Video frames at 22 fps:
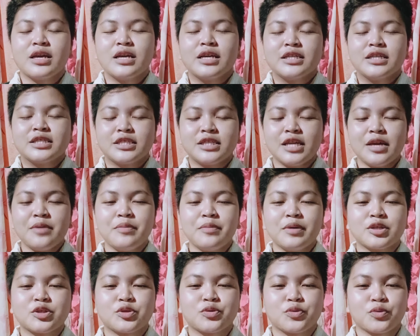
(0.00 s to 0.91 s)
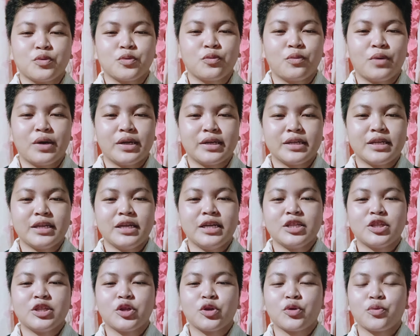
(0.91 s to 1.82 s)
Same as Rule 1,
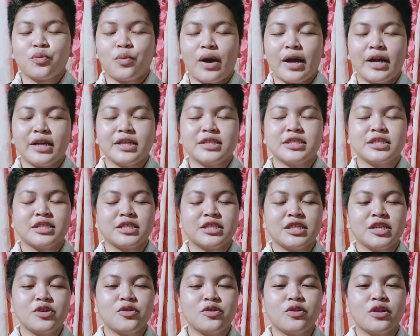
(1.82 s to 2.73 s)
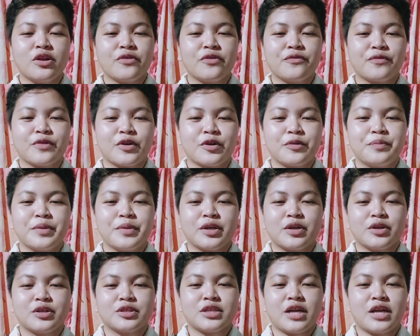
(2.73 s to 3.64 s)
it requires a singular verb
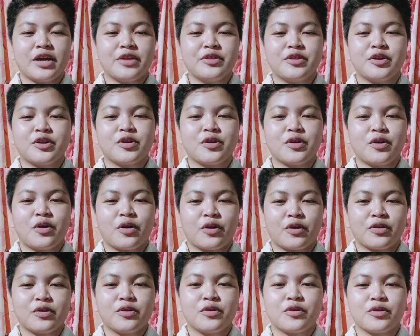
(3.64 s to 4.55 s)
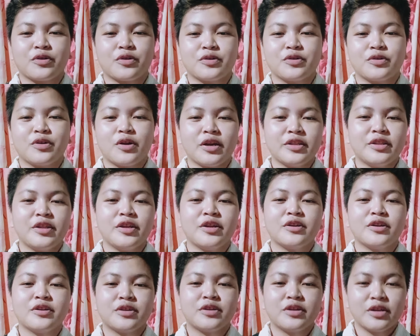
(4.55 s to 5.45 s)
because either or
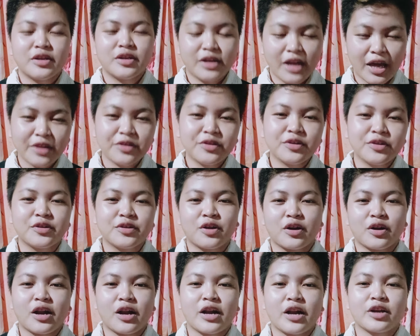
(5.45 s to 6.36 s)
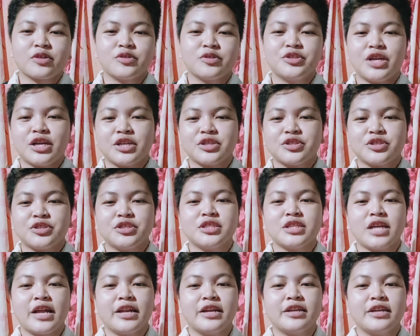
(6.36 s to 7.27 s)
neither nor are conjunctions
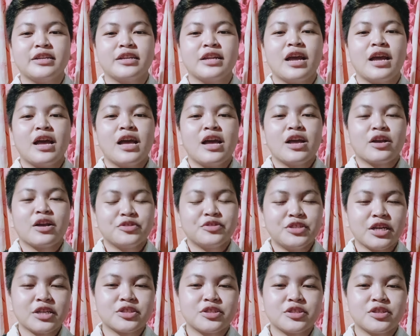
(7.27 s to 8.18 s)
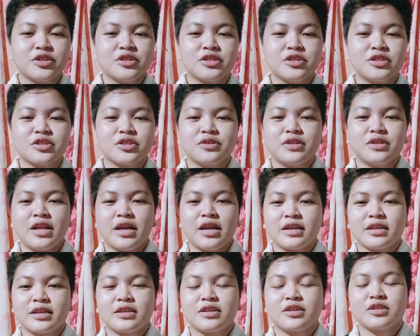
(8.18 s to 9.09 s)
and conjunctions connect
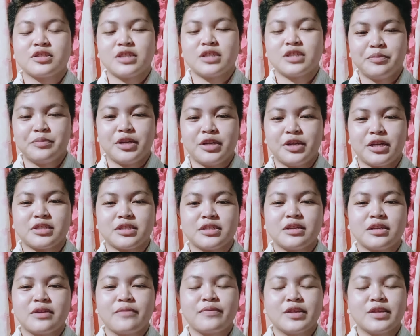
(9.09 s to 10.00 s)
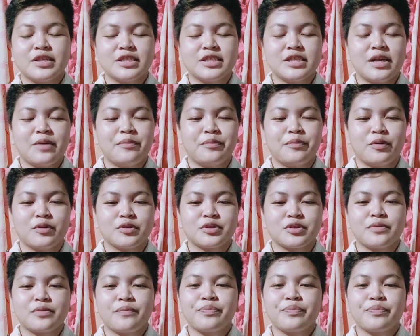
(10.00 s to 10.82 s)
subjects. Examples.